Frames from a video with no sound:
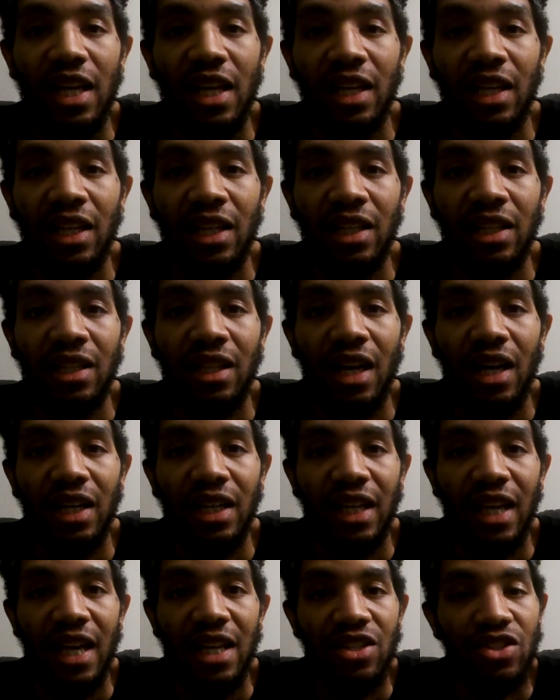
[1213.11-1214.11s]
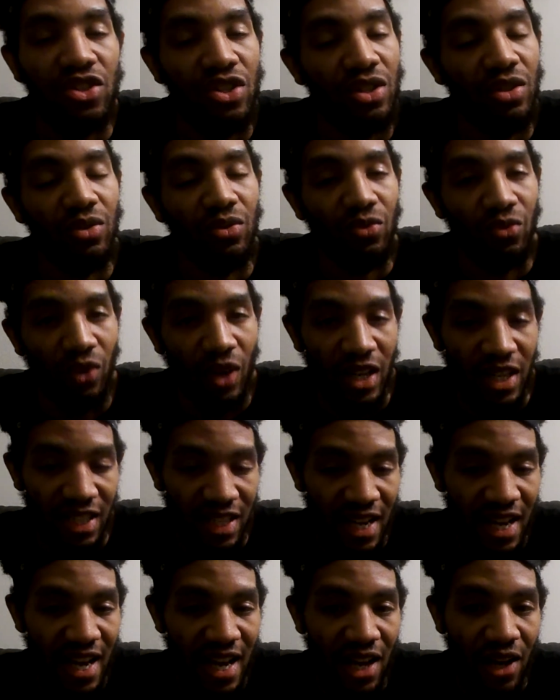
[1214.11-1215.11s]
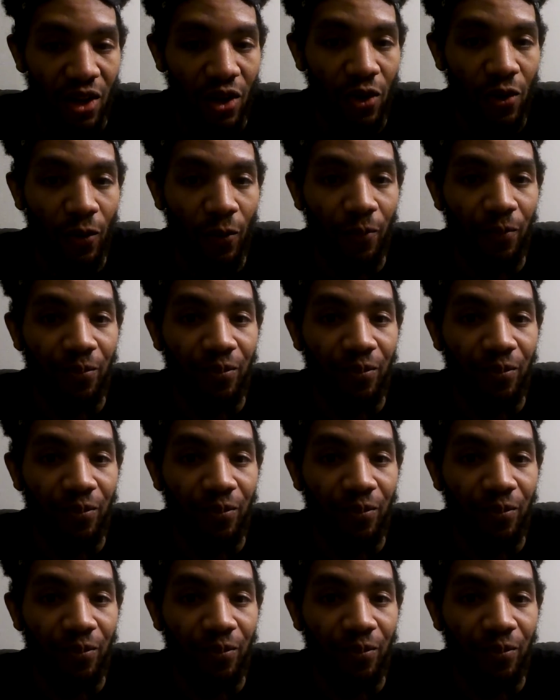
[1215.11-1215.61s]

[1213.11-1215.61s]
uh, against right now,